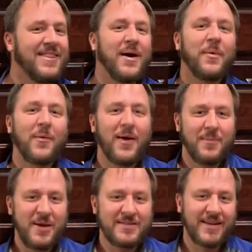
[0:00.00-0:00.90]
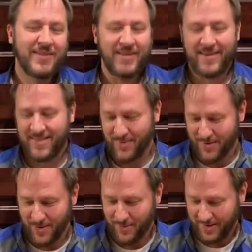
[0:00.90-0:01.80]
then we want to basically, there
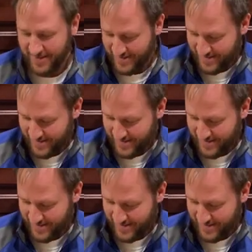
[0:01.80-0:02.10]
you go, buddy.